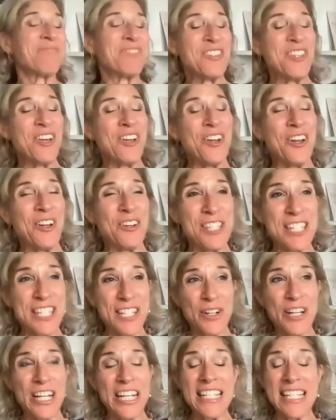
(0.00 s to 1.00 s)
No, yeah. no, no.
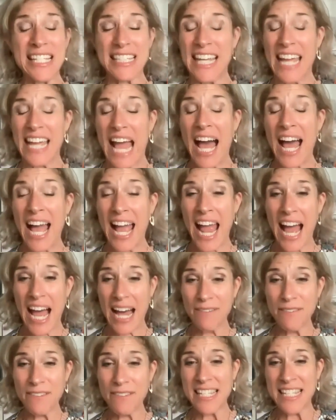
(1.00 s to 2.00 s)
Seriously, I
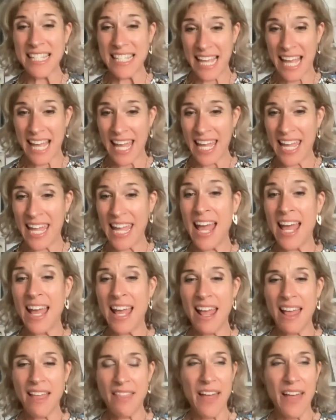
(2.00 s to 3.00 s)
have to say
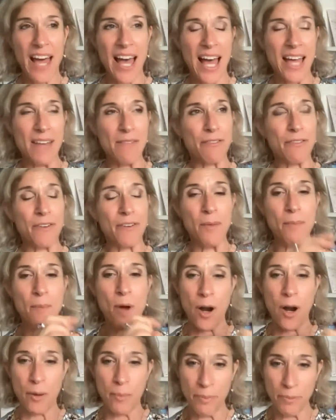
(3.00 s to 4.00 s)
that from
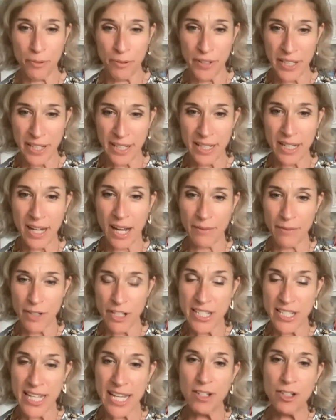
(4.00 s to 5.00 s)
our pre
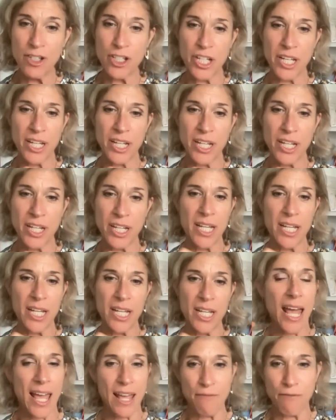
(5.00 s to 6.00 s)
conversation
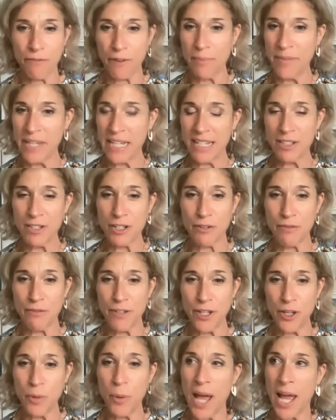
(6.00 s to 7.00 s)
and from the
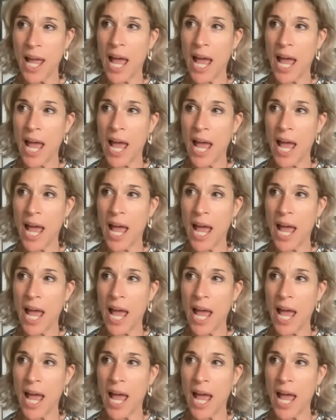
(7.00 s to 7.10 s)
interview,